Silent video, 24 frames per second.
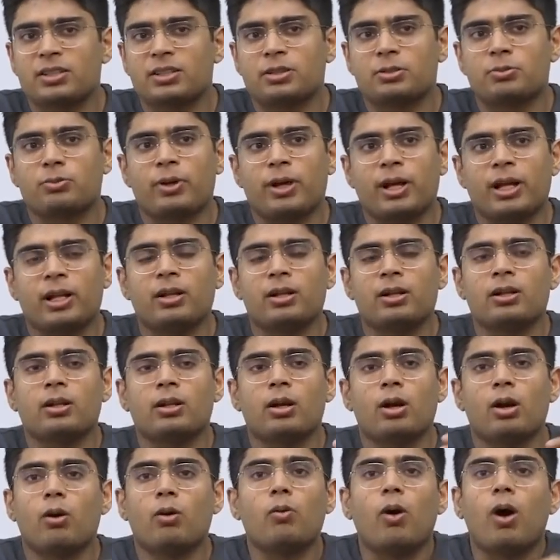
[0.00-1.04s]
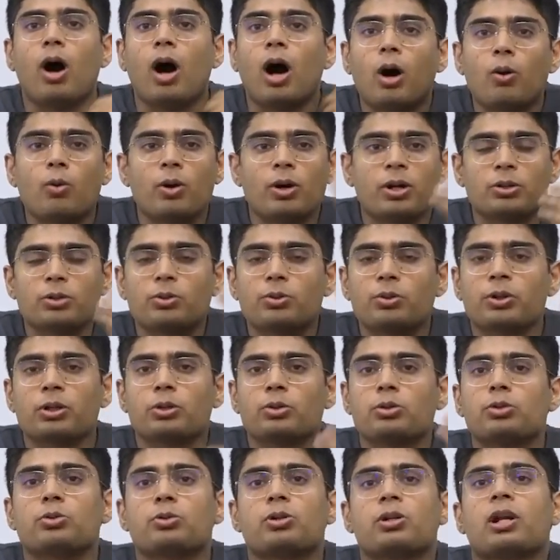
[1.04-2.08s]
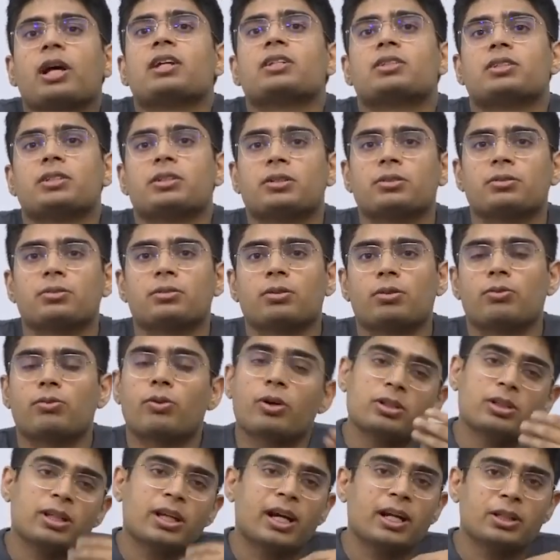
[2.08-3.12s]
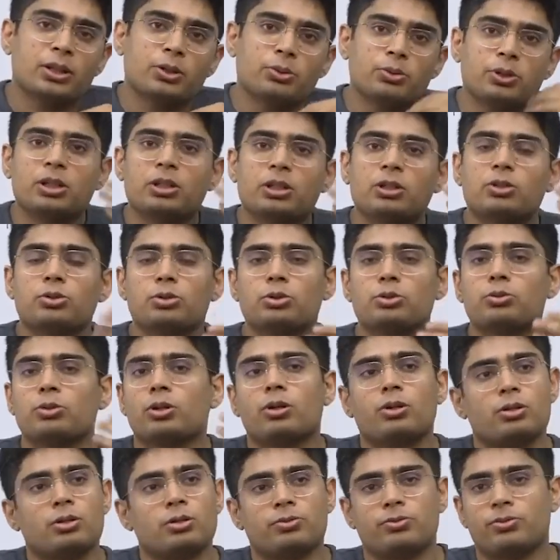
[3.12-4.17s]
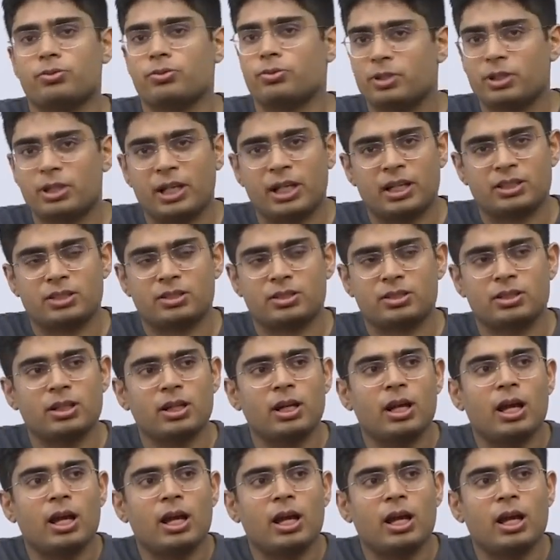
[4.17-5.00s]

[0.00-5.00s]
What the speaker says: it well, how are you going to utilize it? For that you need to do a lot of tests.